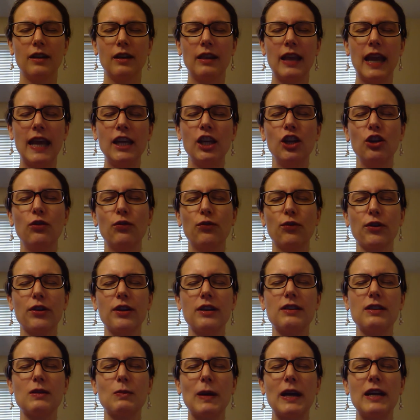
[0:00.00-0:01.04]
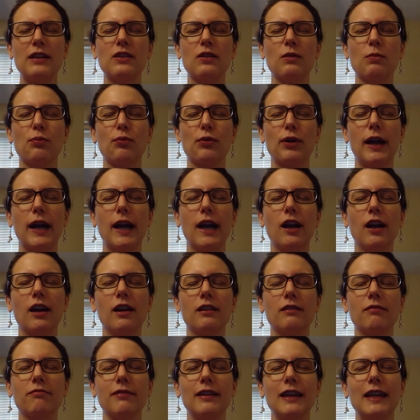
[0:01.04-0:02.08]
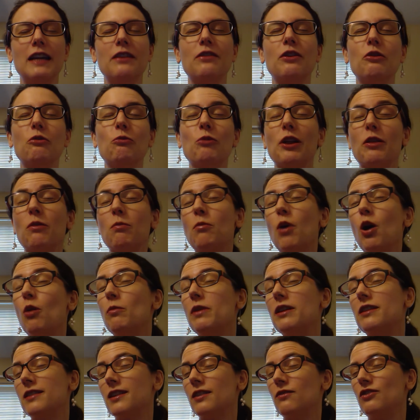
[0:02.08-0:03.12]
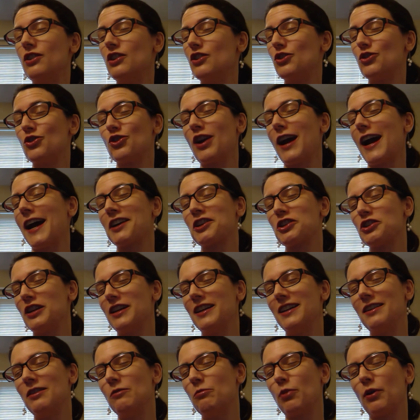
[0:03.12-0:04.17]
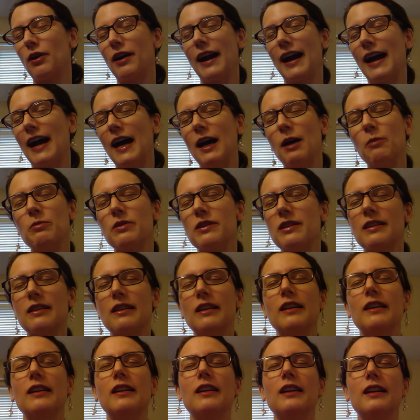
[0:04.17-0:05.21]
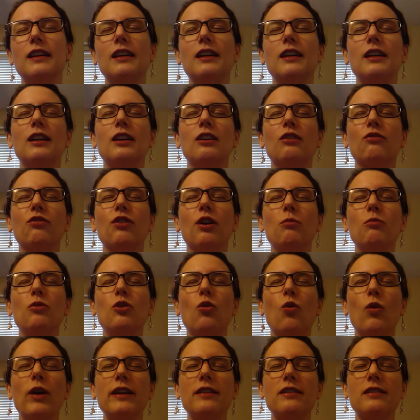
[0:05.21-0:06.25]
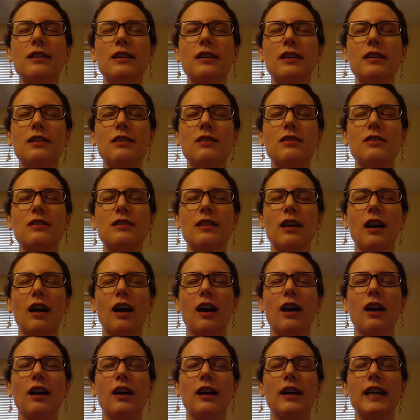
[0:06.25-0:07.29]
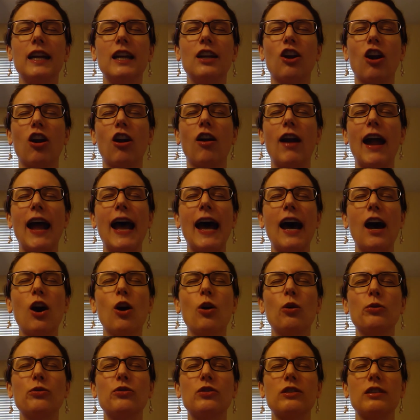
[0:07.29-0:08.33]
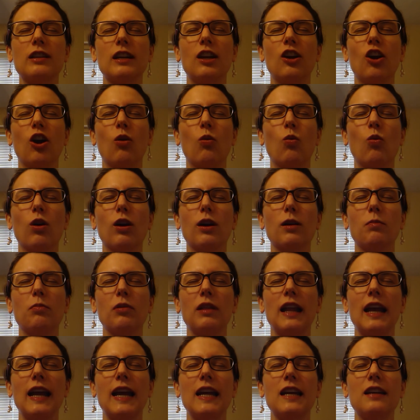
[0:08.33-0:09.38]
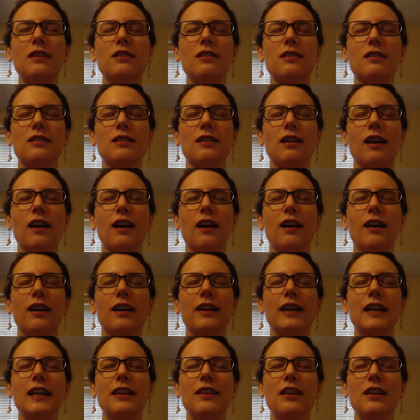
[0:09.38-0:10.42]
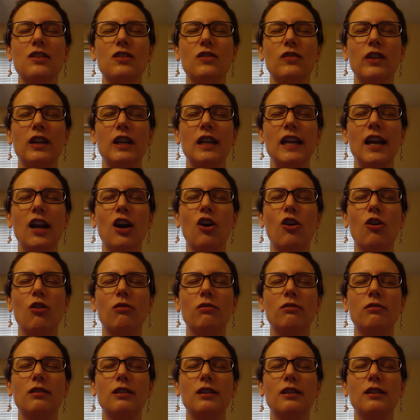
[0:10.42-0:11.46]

Thank you for this space of prayer, even with moments of distraction, perhaps from noises uh, in our house, in our workplace, uh, in this video.